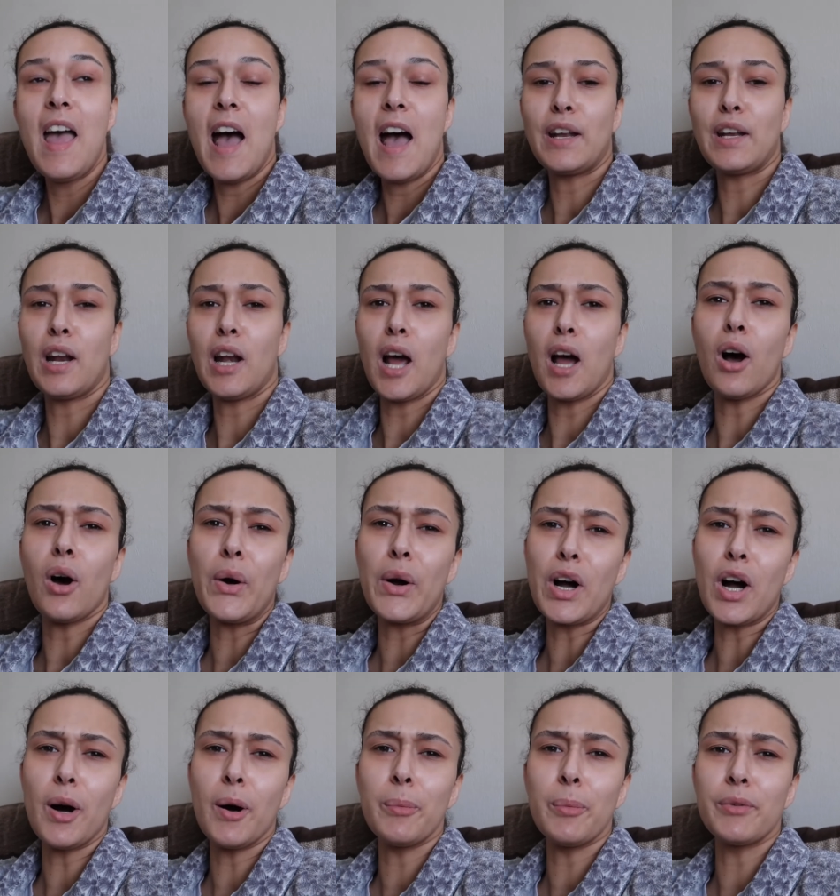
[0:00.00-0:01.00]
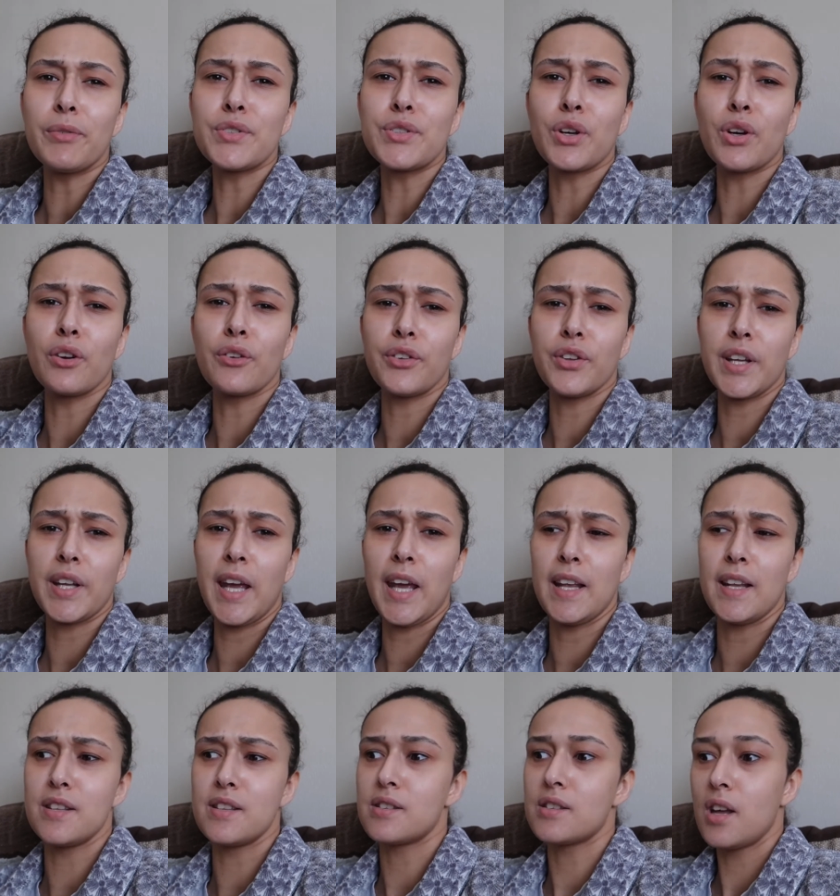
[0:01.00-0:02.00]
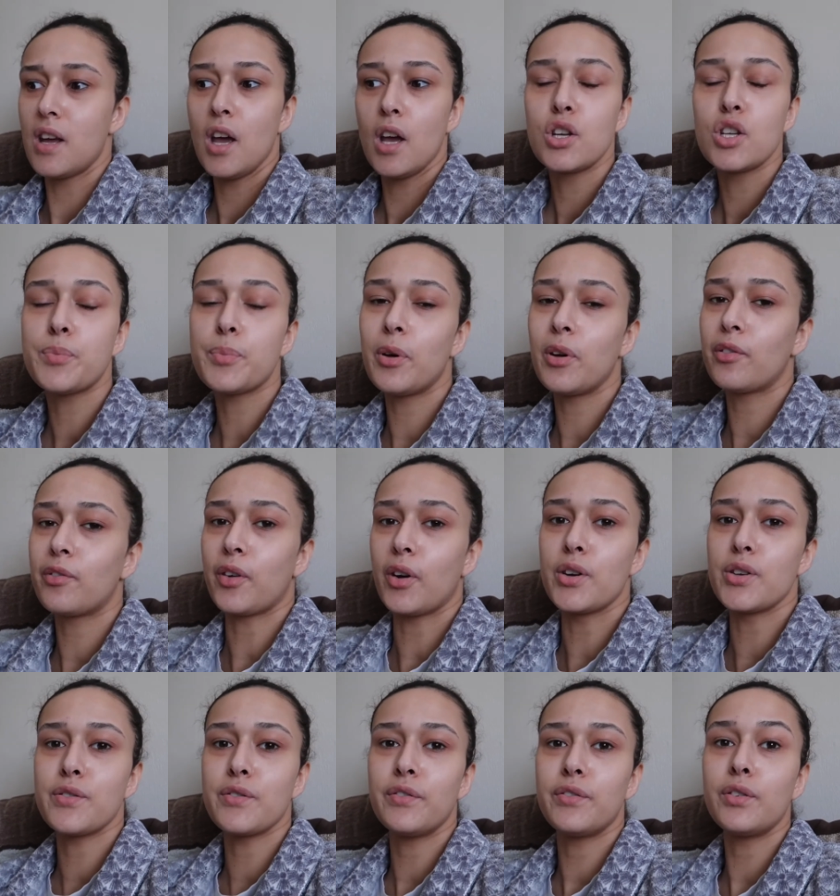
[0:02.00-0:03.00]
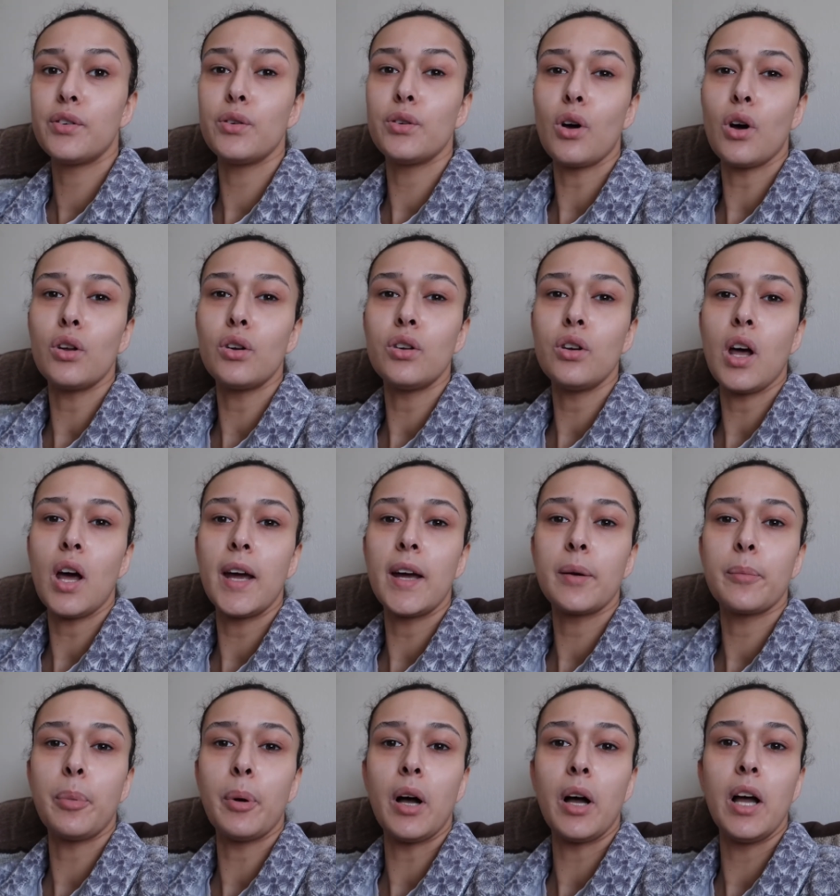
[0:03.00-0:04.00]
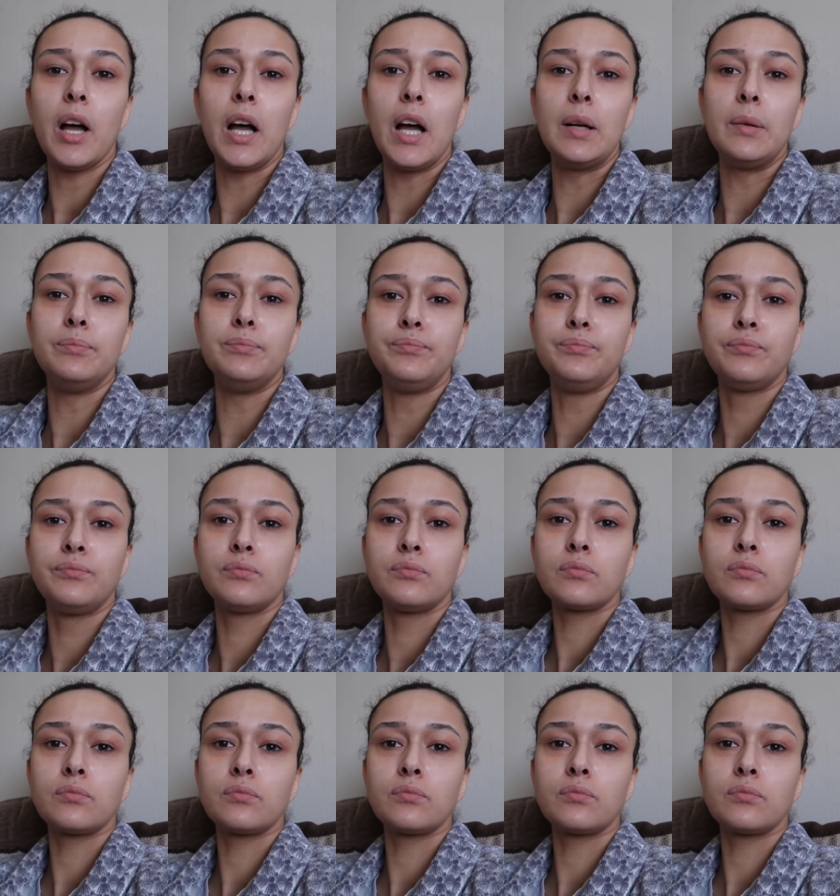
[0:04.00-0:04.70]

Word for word: and you're like oh i can't bother to cook for the kids just put frozen food on like but um